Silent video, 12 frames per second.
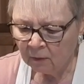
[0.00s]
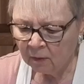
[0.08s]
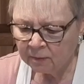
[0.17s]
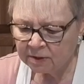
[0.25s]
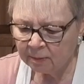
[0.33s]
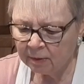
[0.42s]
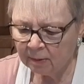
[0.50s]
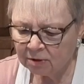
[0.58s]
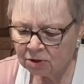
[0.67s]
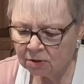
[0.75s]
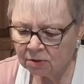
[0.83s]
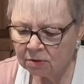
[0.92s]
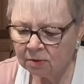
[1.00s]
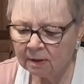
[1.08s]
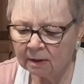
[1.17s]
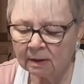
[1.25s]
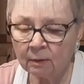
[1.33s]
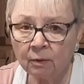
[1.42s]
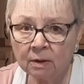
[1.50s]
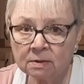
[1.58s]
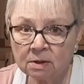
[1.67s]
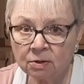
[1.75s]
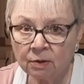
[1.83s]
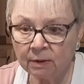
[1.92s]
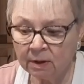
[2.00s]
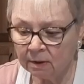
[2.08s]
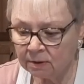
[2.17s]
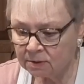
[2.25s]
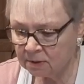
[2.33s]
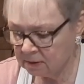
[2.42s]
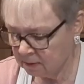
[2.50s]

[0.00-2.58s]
Oops, I probably shouldn't do that. That rings in your ears.